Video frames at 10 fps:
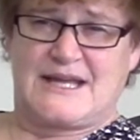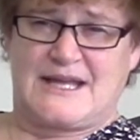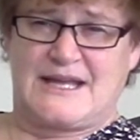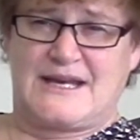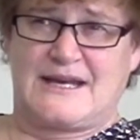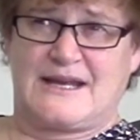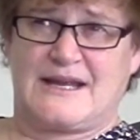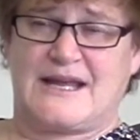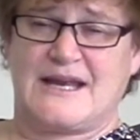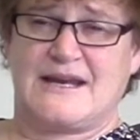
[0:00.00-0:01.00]
it
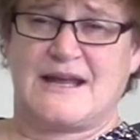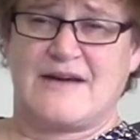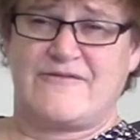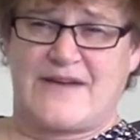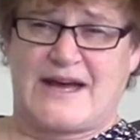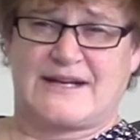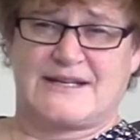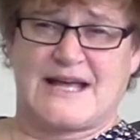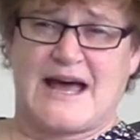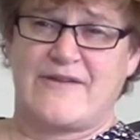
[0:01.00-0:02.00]
can
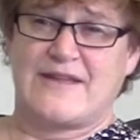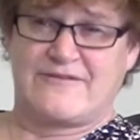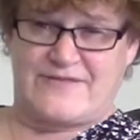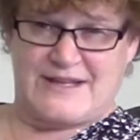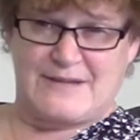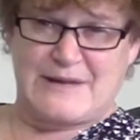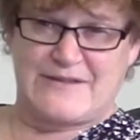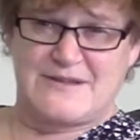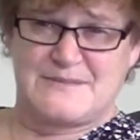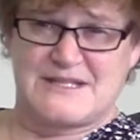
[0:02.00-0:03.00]
affect how they feel
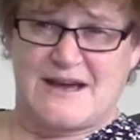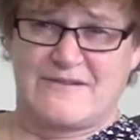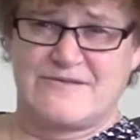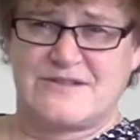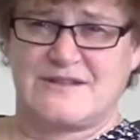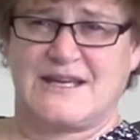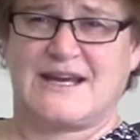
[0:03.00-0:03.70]
about themselves.